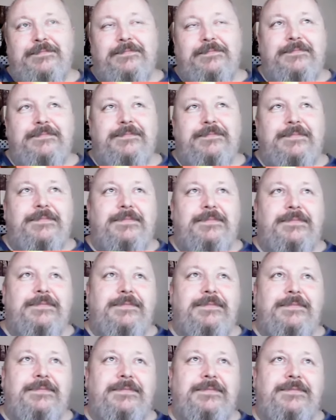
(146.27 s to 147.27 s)

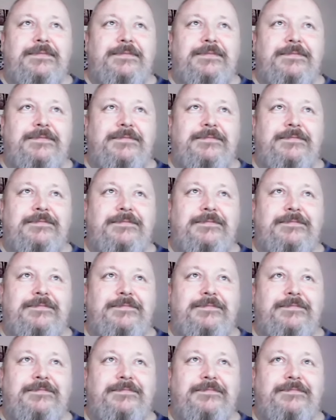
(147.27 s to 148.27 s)

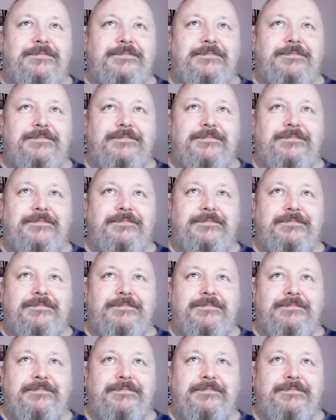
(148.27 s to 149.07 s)
[no speech]